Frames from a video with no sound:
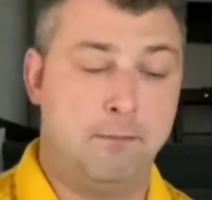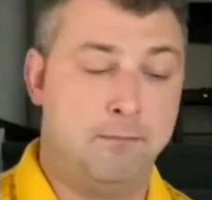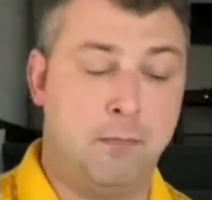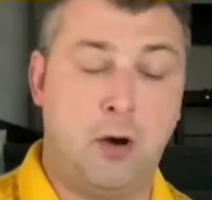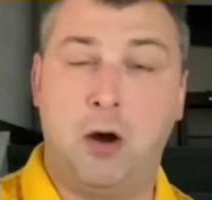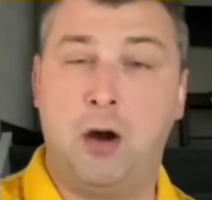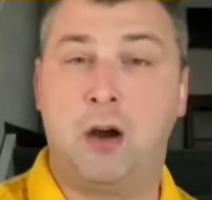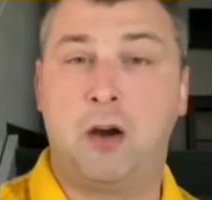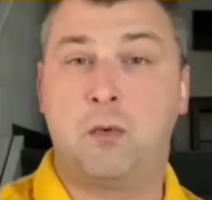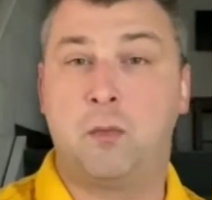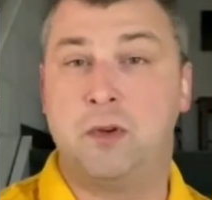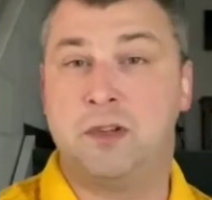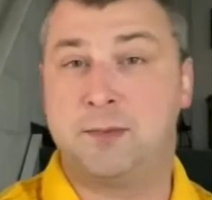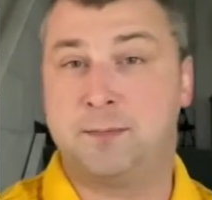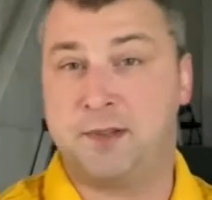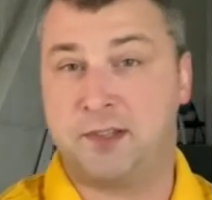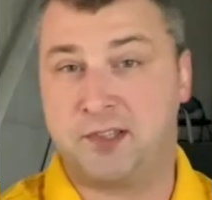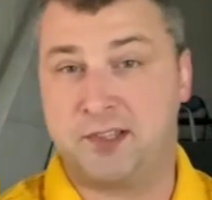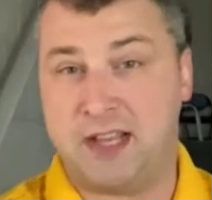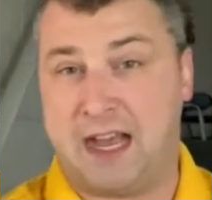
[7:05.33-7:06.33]
Mark was
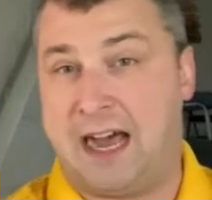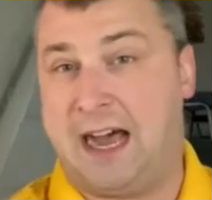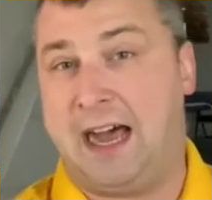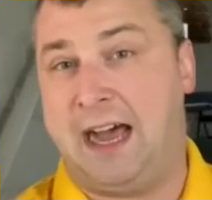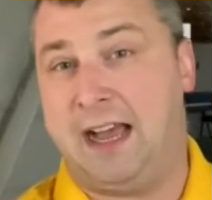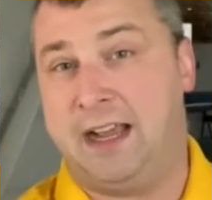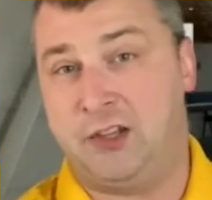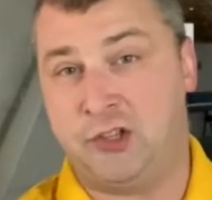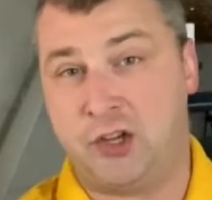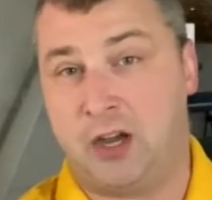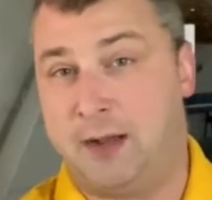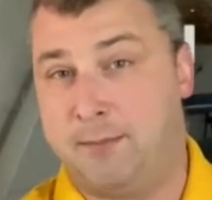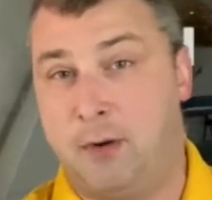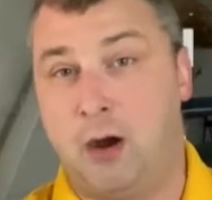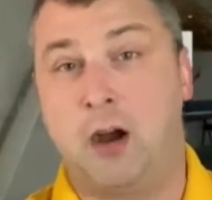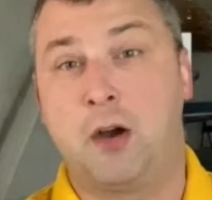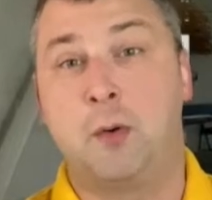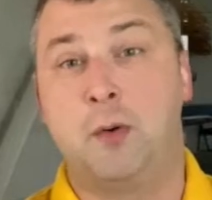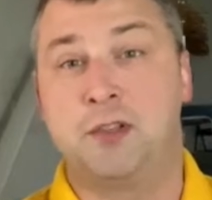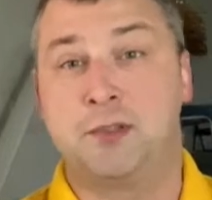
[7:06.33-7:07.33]
beside, John
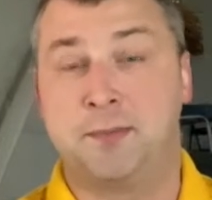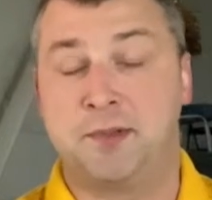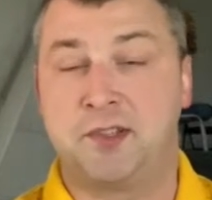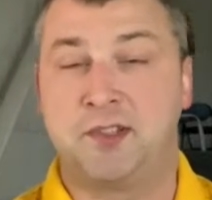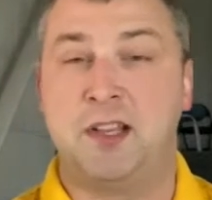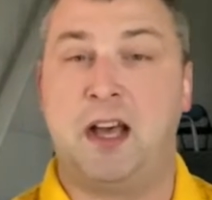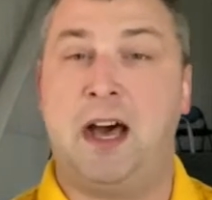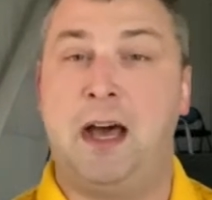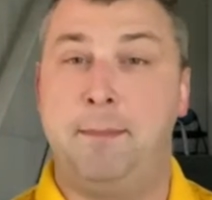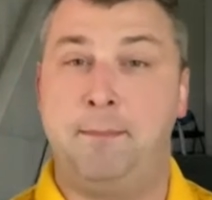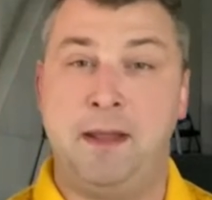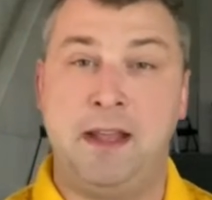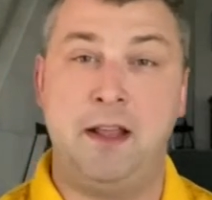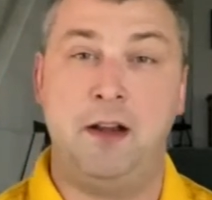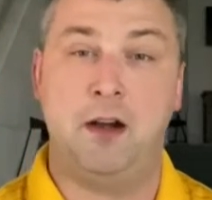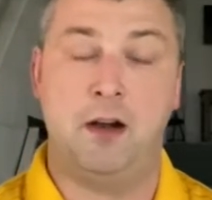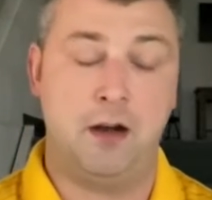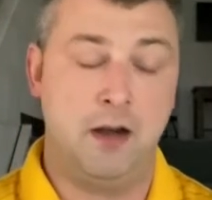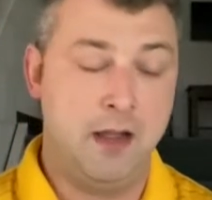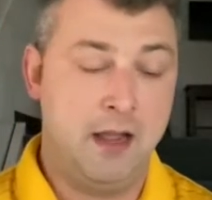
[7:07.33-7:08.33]
Mark was beside
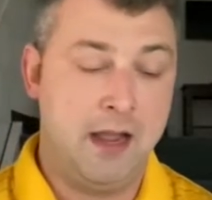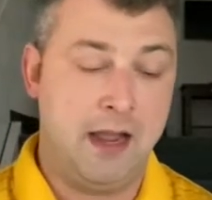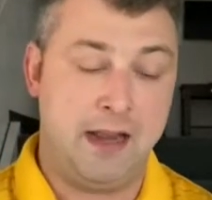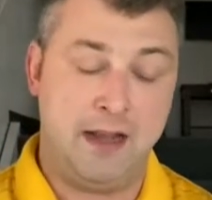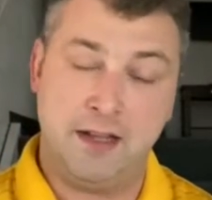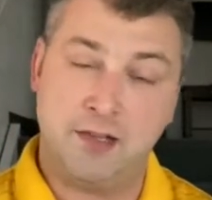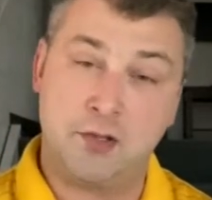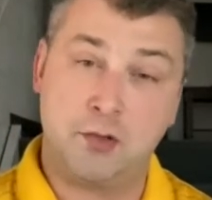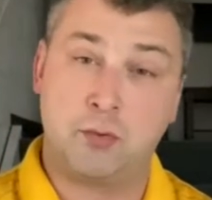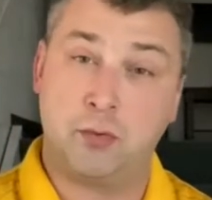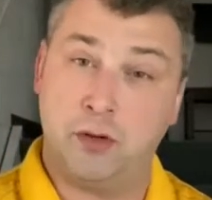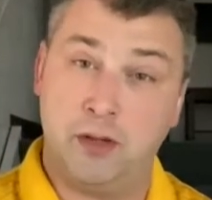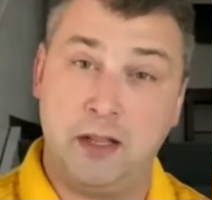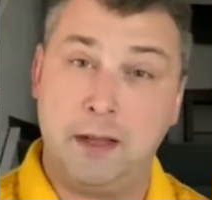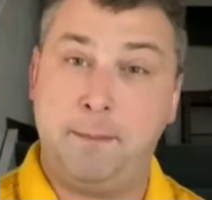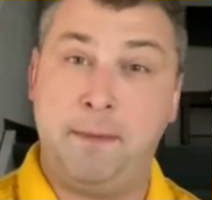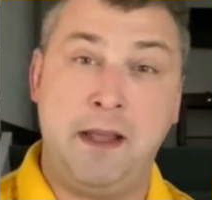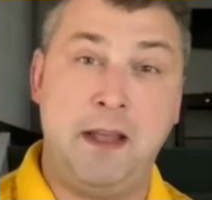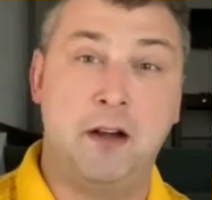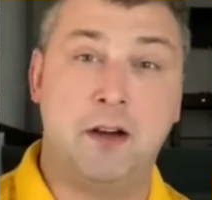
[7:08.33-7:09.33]
Peter, and this is
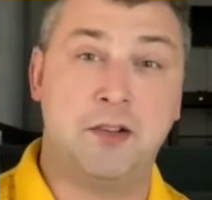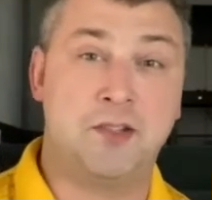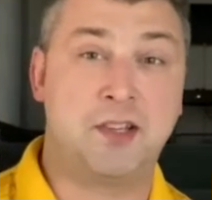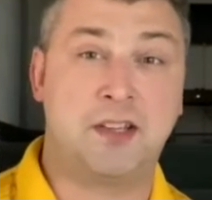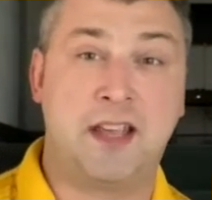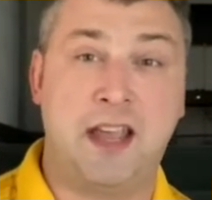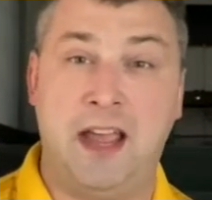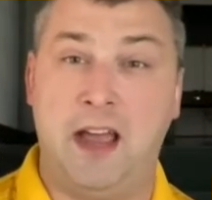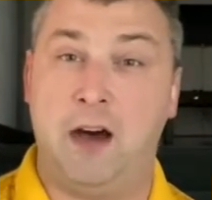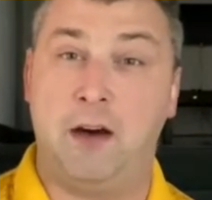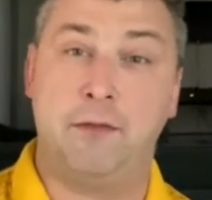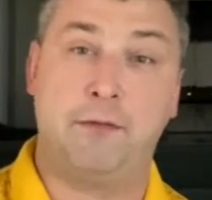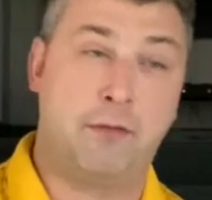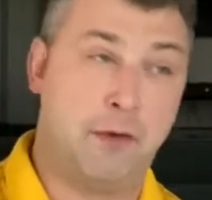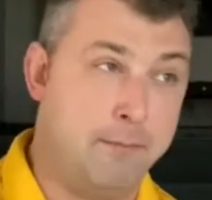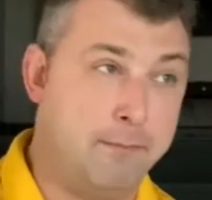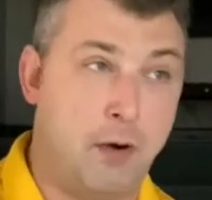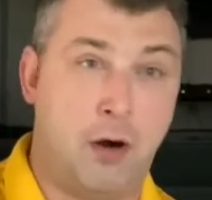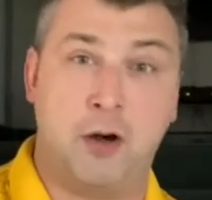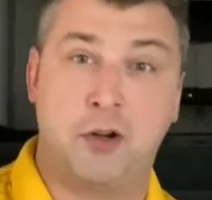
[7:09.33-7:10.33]
really Peter's account
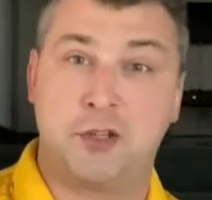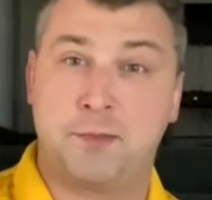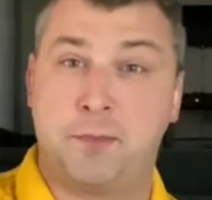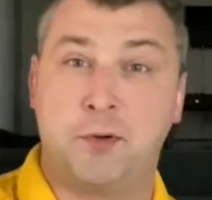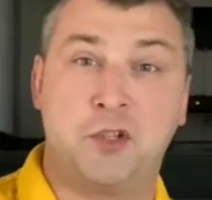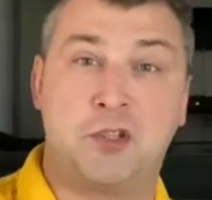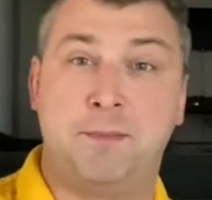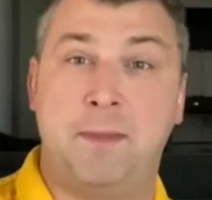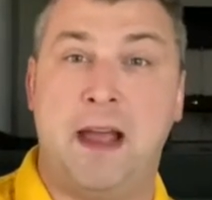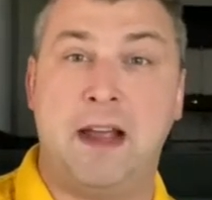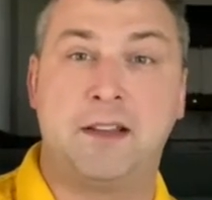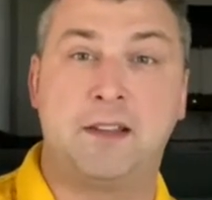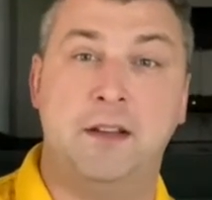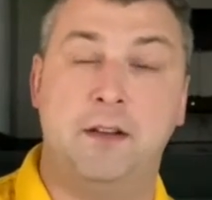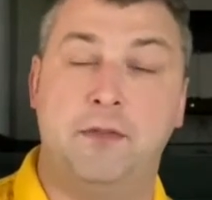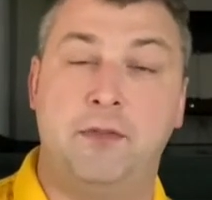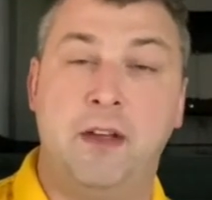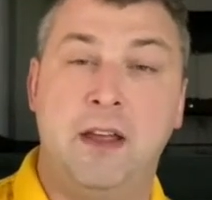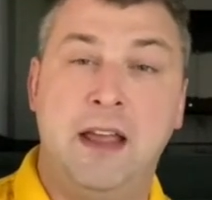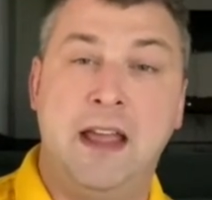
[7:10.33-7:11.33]
from Mark's
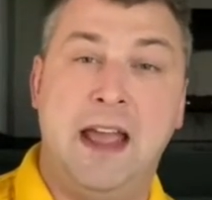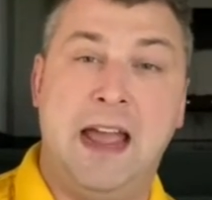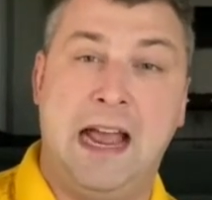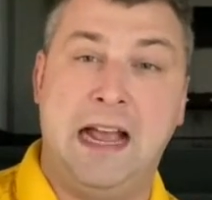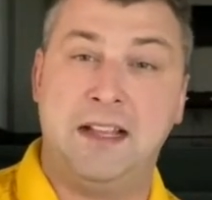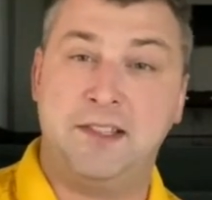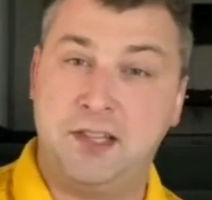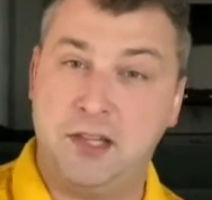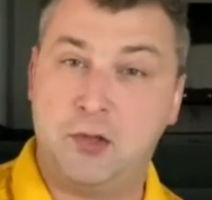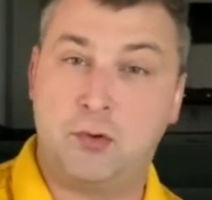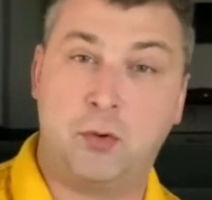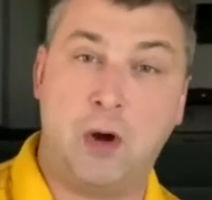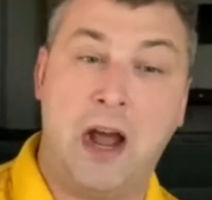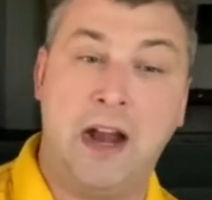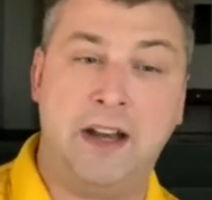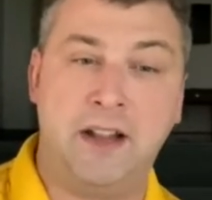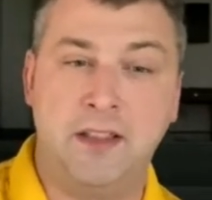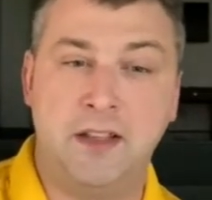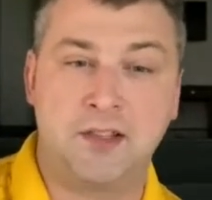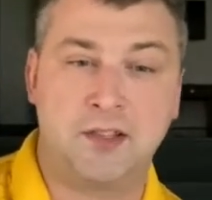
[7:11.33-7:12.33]
perspective as he's
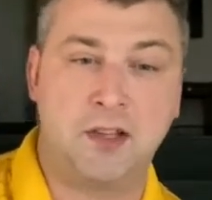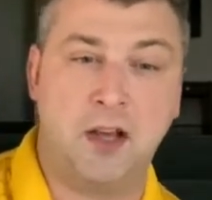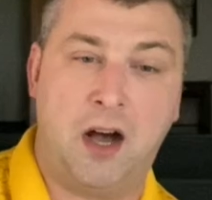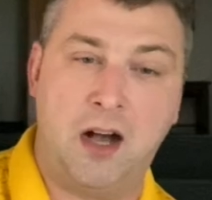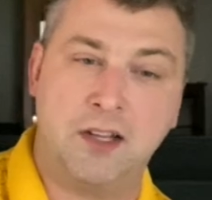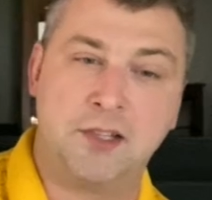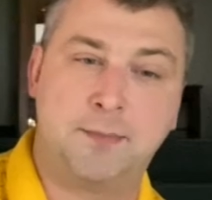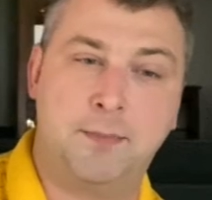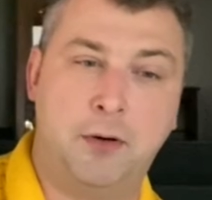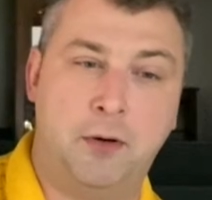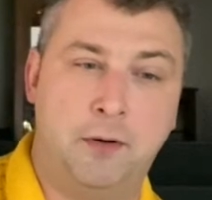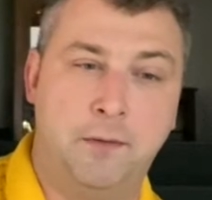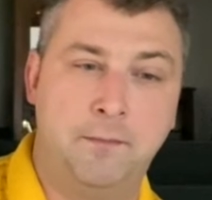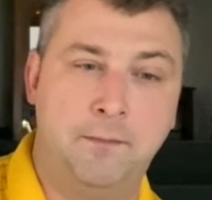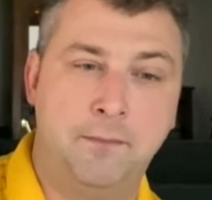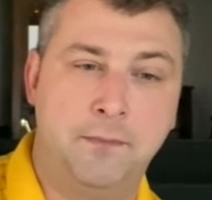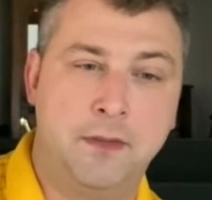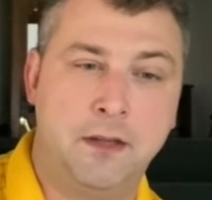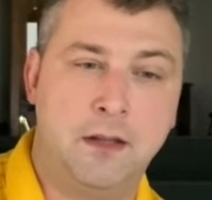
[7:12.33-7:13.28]
writing this gospel.